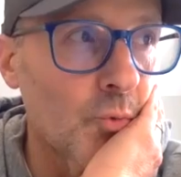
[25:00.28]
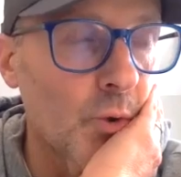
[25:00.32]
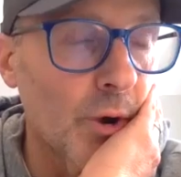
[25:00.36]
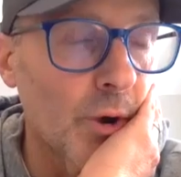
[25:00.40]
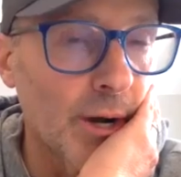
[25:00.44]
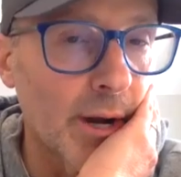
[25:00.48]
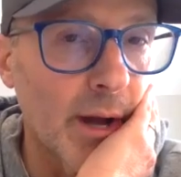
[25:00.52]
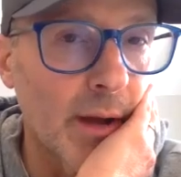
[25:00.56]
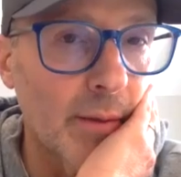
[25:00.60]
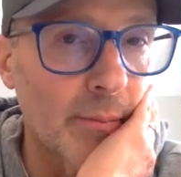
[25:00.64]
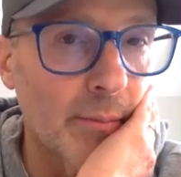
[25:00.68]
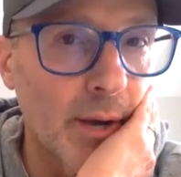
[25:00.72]

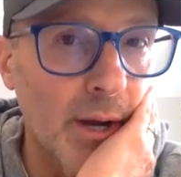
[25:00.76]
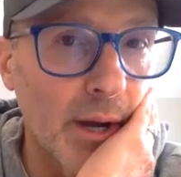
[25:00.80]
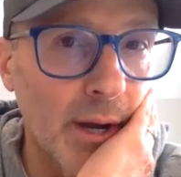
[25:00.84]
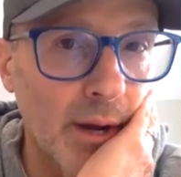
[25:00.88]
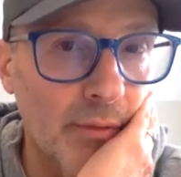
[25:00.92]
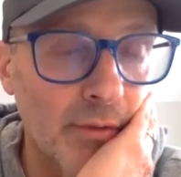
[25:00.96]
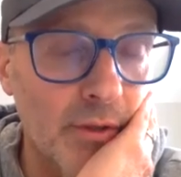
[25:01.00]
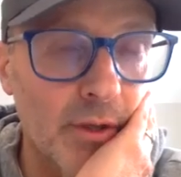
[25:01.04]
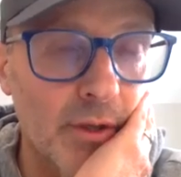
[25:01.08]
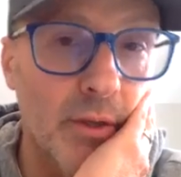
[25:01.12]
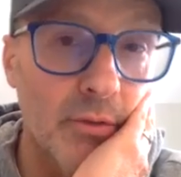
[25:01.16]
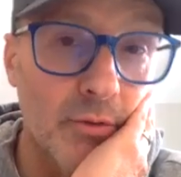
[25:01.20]
when I'm
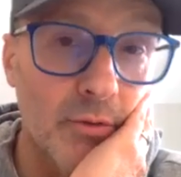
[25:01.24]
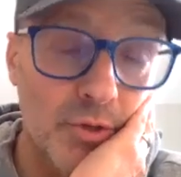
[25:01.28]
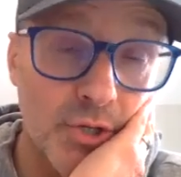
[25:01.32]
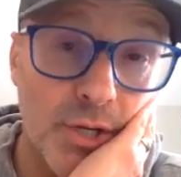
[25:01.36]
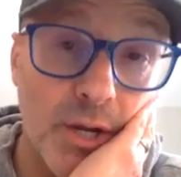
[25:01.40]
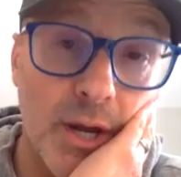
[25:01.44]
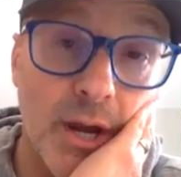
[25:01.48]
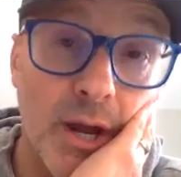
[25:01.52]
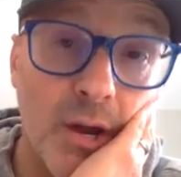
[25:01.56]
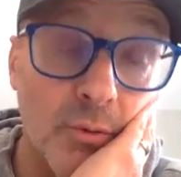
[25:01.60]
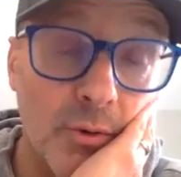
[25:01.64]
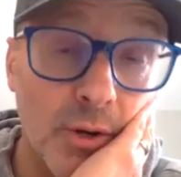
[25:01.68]
on the other
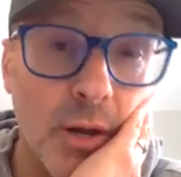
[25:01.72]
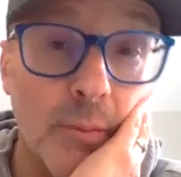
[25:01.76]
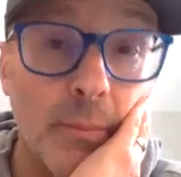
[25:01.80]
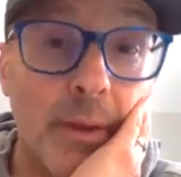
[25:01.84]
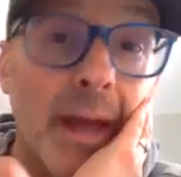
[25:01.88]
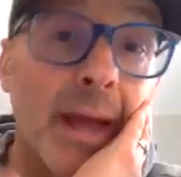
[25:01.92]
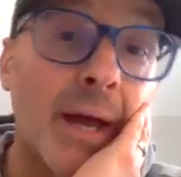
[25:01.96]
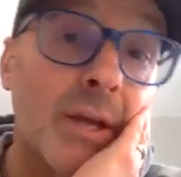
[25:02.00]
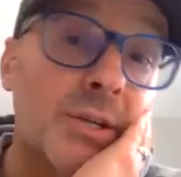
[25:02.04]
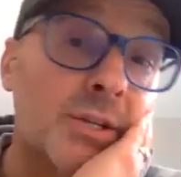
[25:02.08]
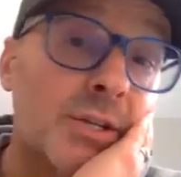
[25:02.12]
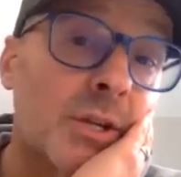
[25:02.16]
side, when I'm
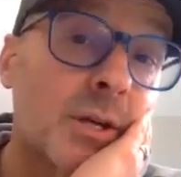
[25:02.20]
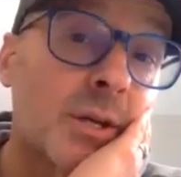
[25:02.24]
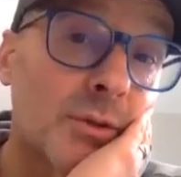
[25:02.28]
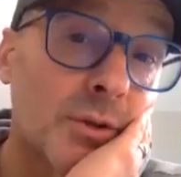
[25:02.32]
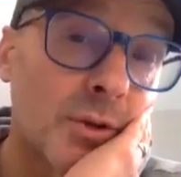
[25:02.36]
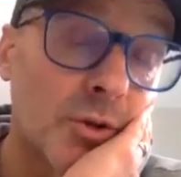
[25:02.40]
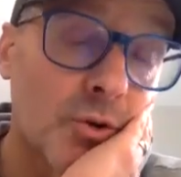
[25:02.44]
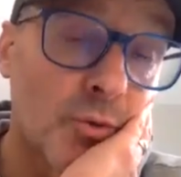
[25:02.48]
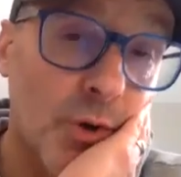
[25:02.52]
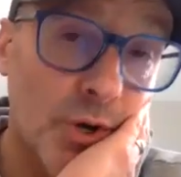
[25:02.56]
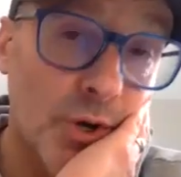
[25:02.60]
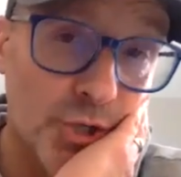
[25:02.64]
asking
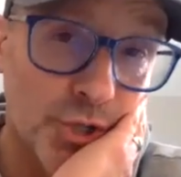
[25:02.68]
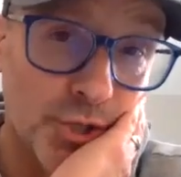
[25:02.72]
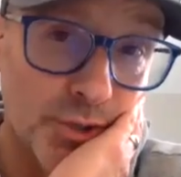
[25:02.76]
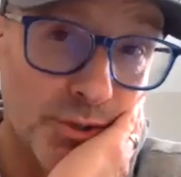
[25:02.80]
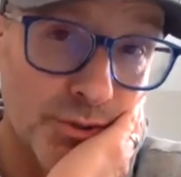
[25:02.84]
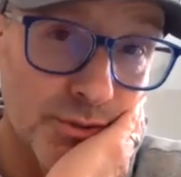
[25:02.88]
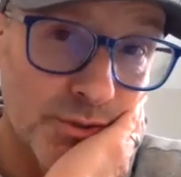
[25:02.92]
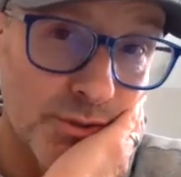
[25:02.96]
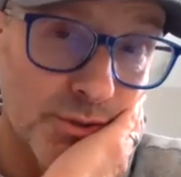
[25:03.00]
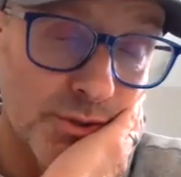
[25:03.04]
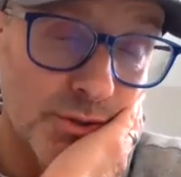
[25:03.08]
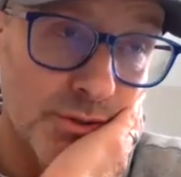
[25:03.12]
the
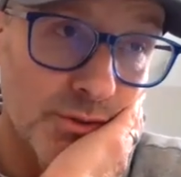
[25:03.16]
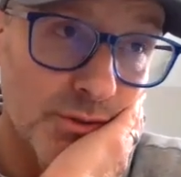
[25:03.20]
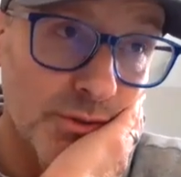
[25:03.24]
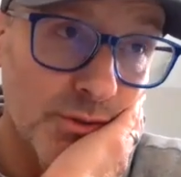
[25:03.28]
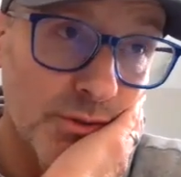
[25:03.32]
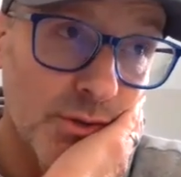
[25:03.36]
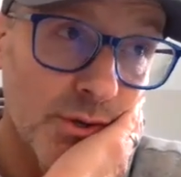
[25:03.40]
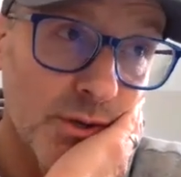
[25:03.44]
questions.